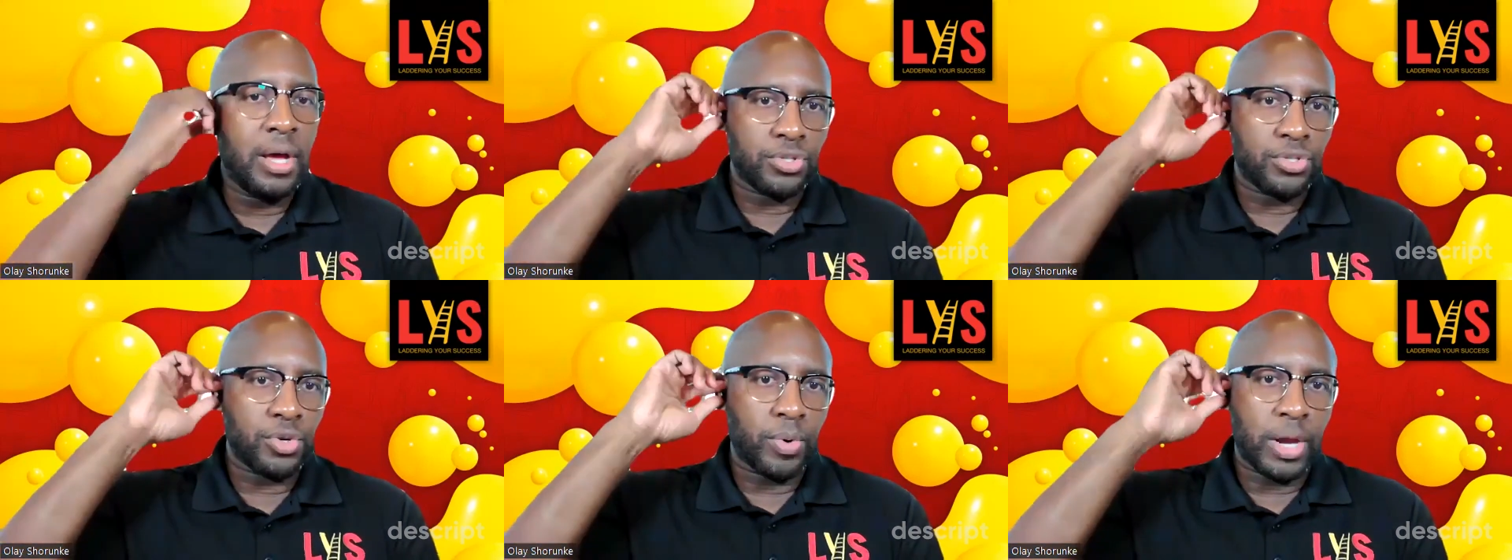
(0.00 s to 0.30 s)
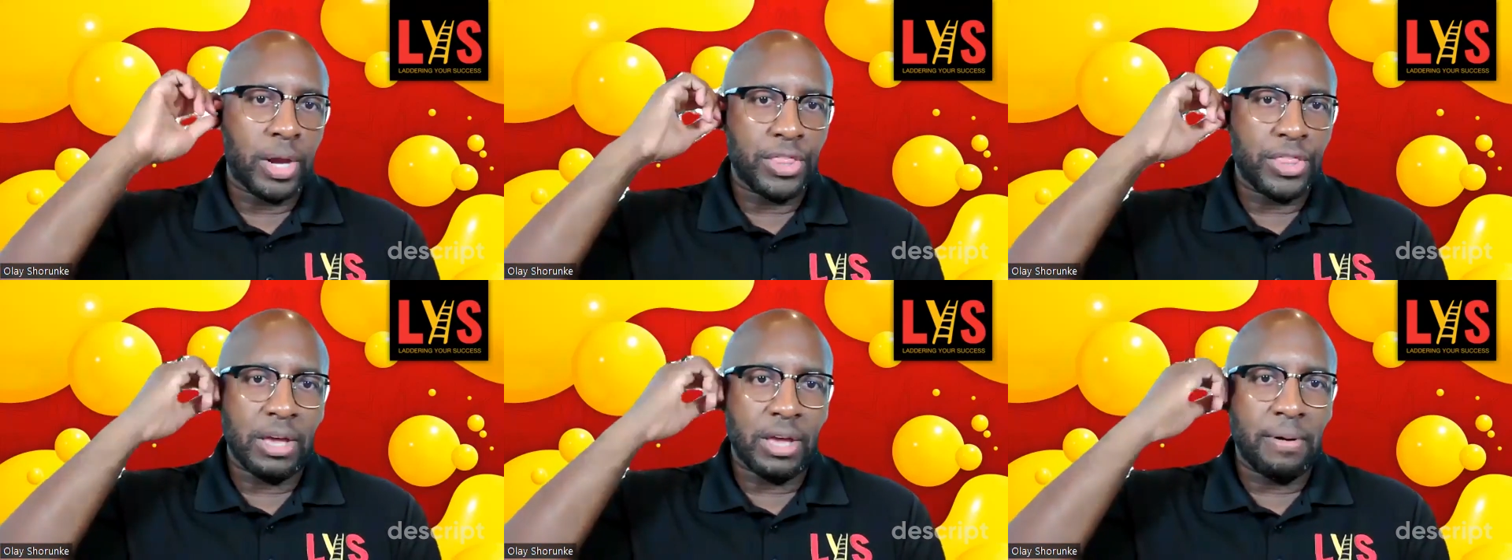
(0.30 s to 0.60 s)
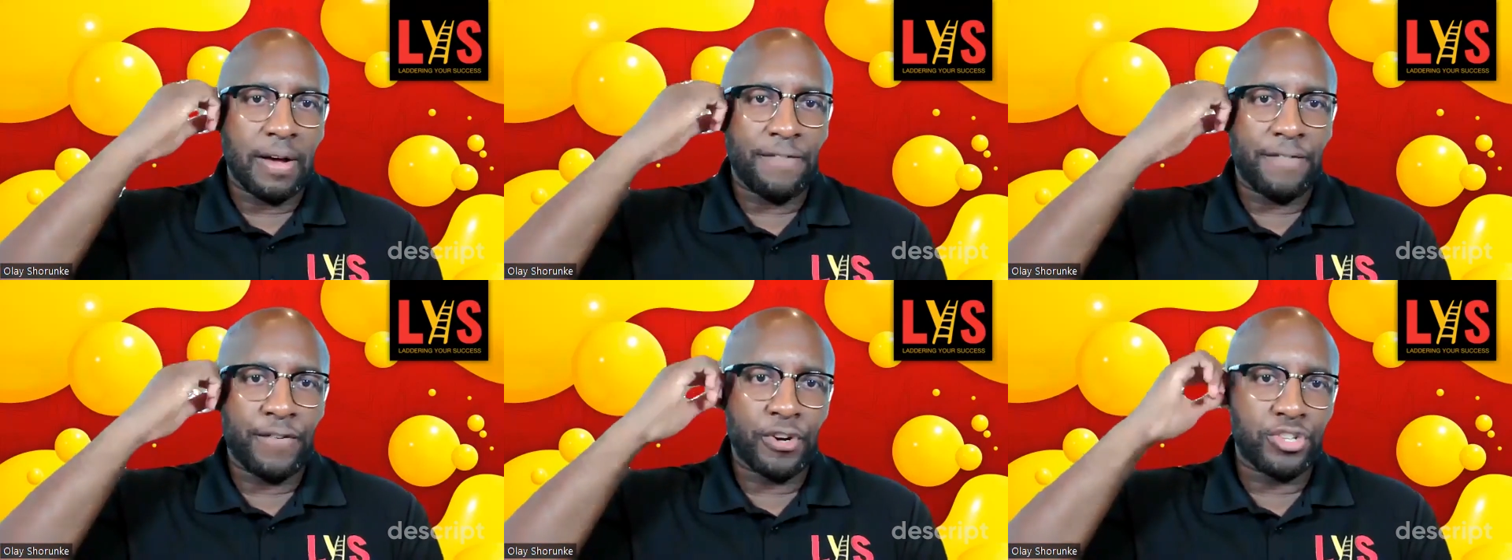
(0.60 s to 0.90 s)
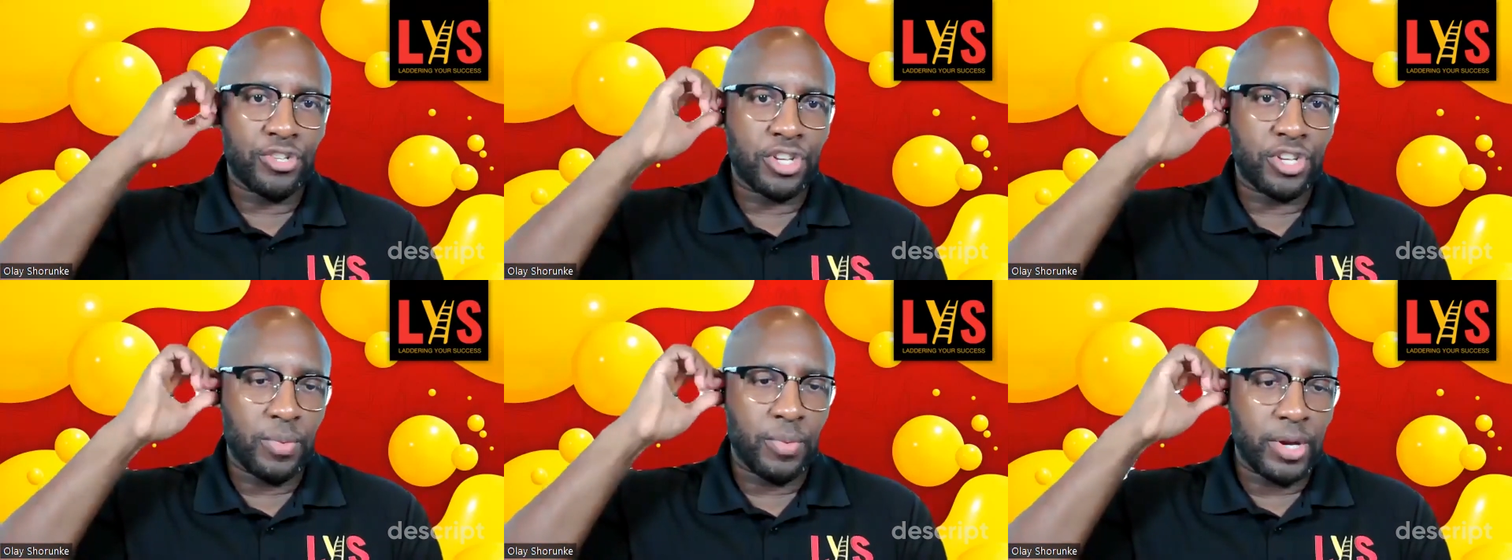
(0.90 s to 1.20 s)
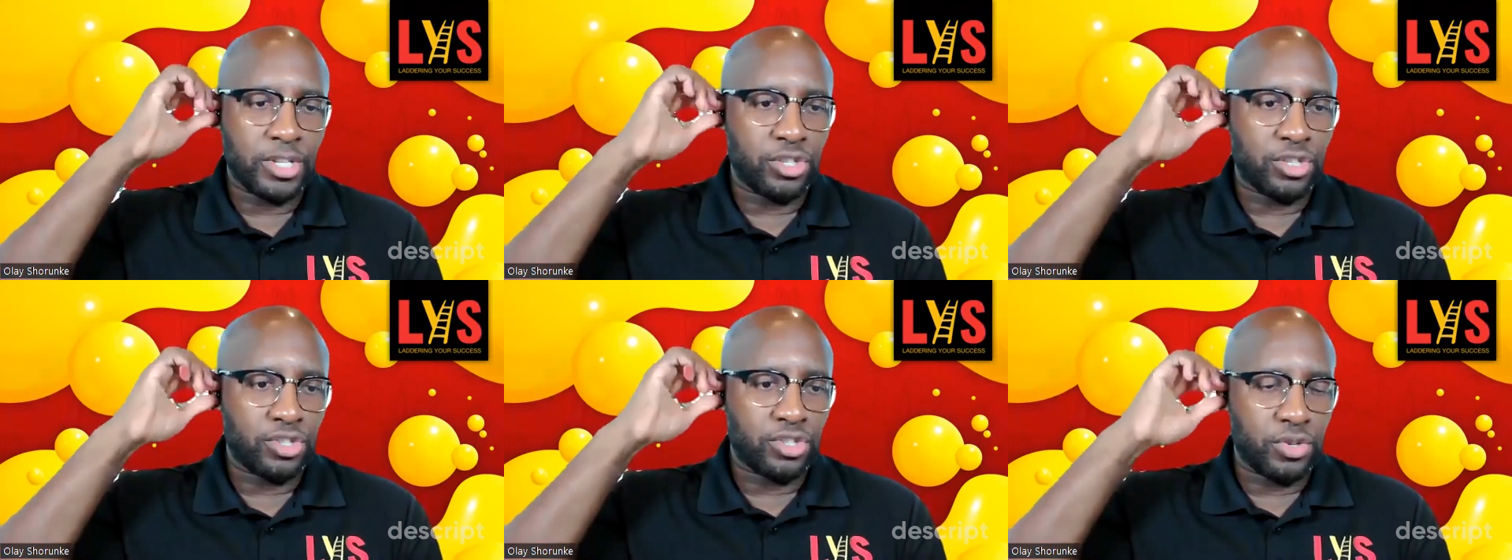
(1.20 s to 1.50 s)
So when I think about first
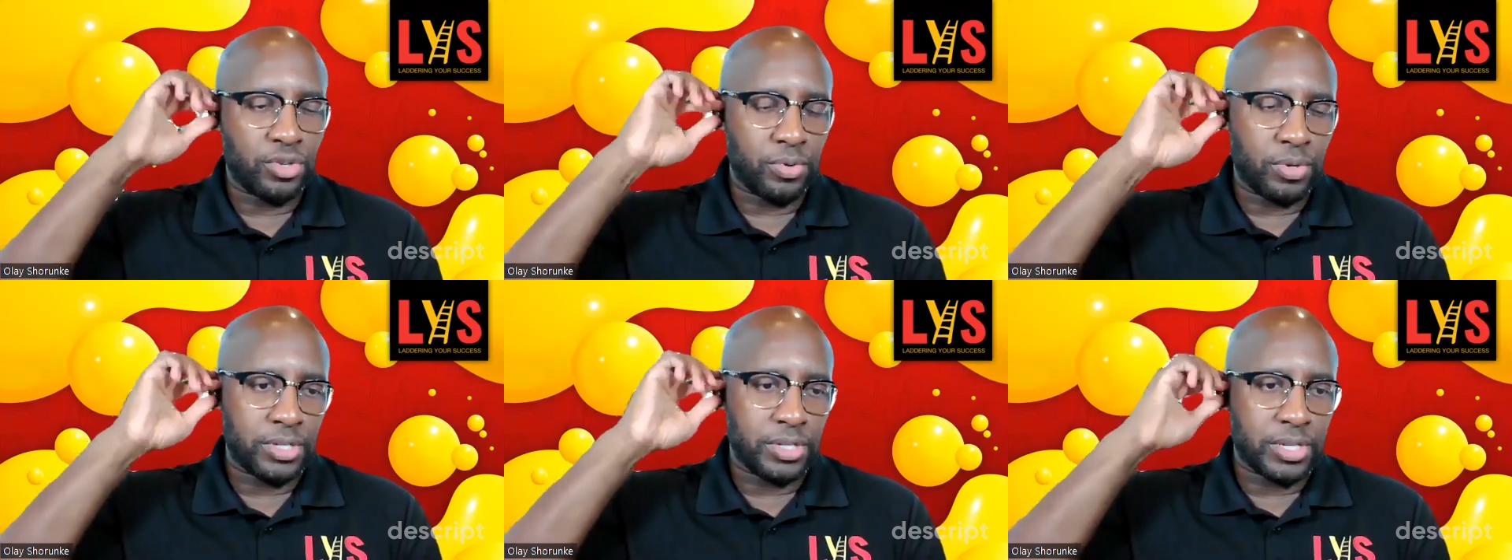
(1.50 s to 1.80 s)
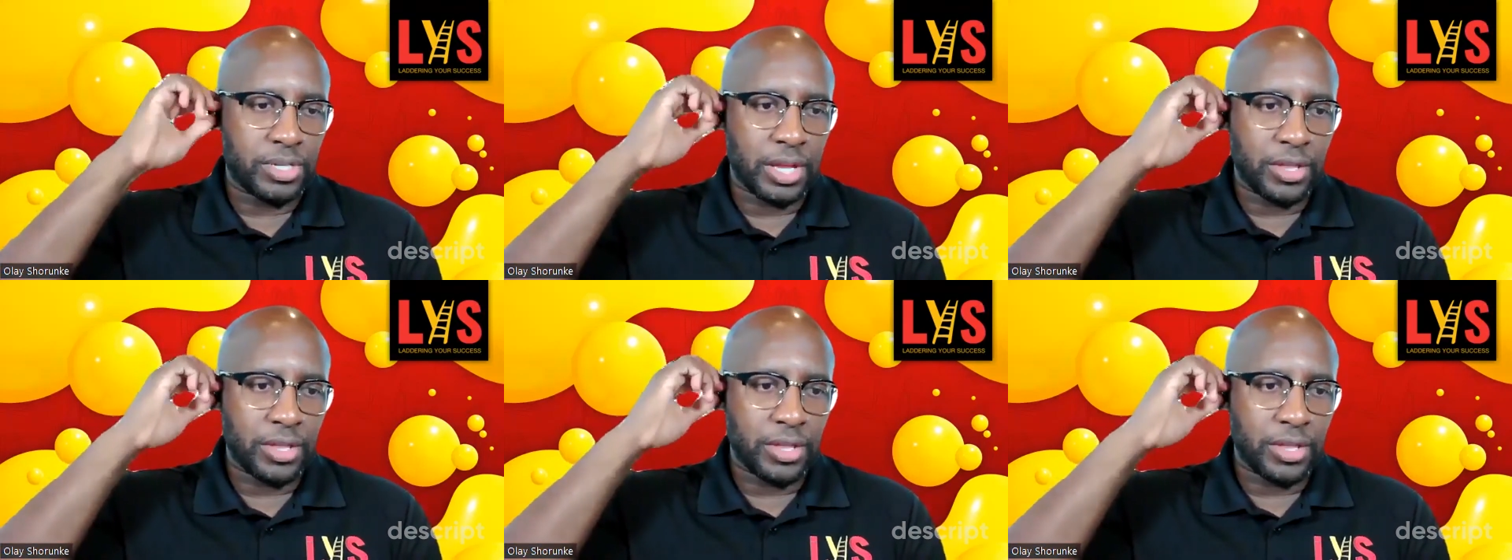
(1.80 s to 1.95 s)
generation students,